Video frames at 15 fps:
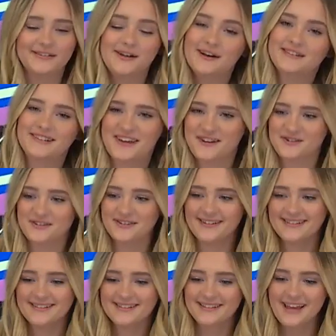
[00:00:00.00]
in Los
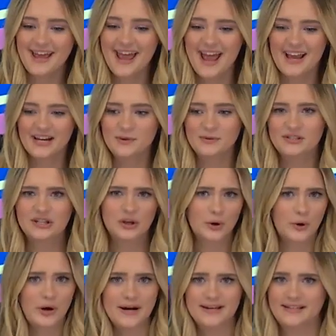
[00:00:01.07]
Angeles, and it was the
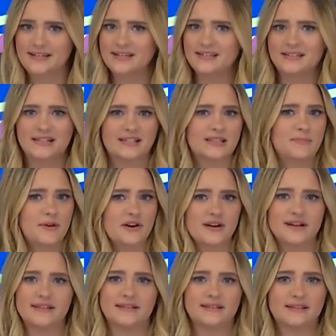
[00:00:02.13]
craziest
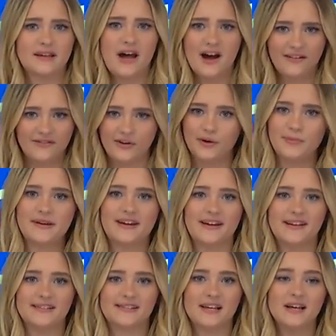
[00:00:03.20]
experience ever
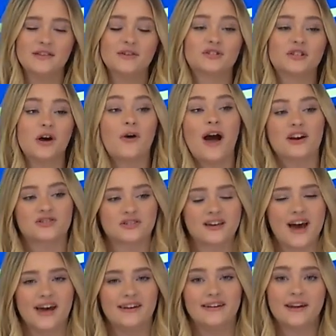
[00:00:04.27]
because the show actually
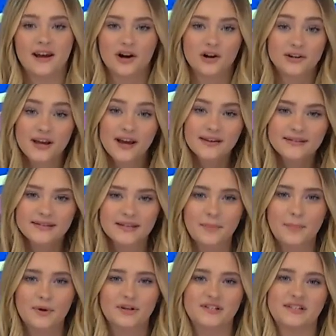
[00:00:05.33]
hadn't aired yet.
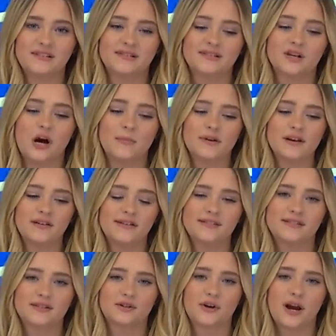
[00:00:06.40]
Some person saw me on
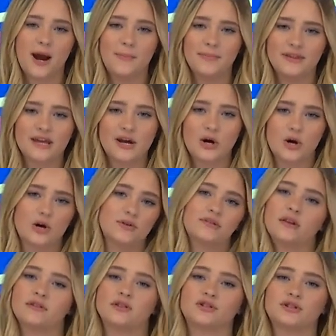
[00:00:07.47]
Instagram and they heard
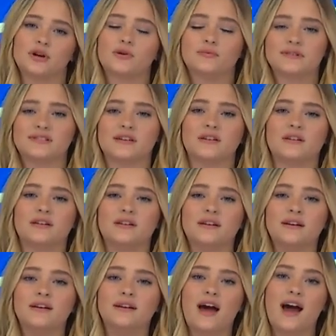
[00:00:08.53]
that the show was gonna
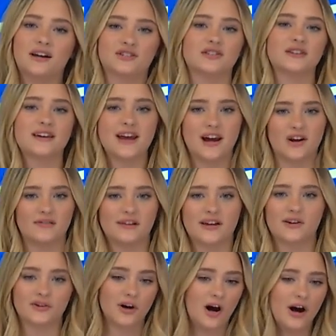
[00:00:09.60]
actually air
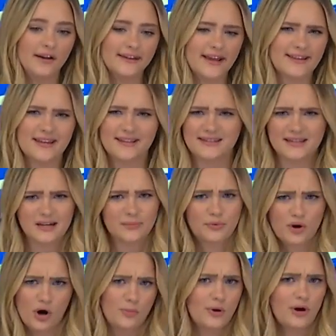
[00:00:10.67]
later on. Like they had seen a
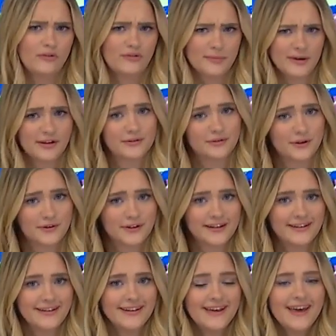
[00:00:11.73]
promo from
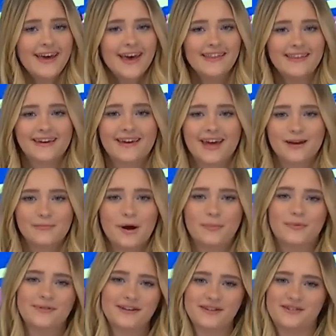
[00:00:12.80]
Nickelodeon and they came
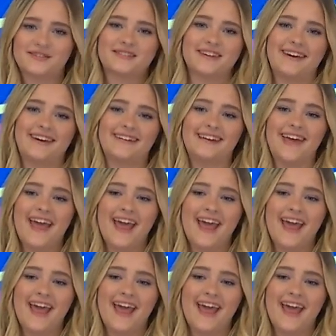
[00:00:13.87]
up and they just said,